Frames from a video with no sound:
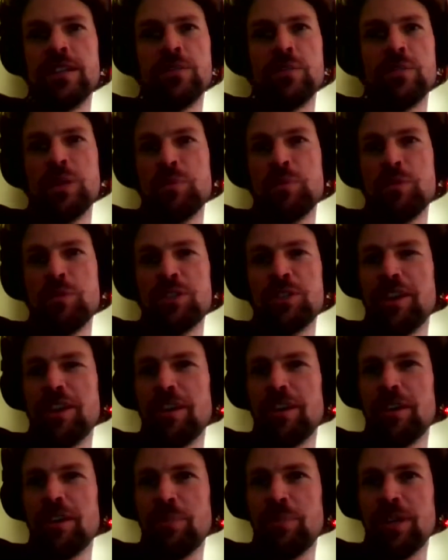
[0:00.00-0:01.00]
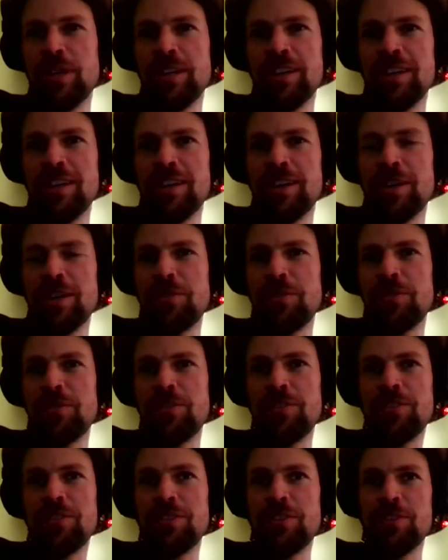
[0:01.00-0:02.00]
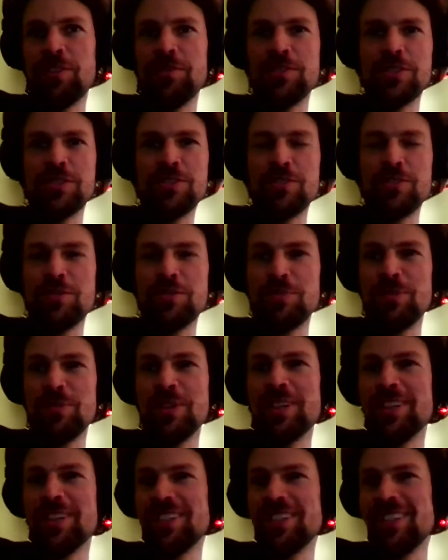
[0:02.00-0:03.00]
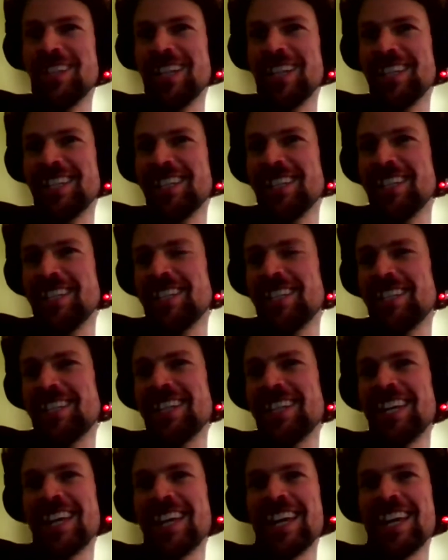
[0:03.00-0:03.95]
people sharing PDFs over Zoom like this,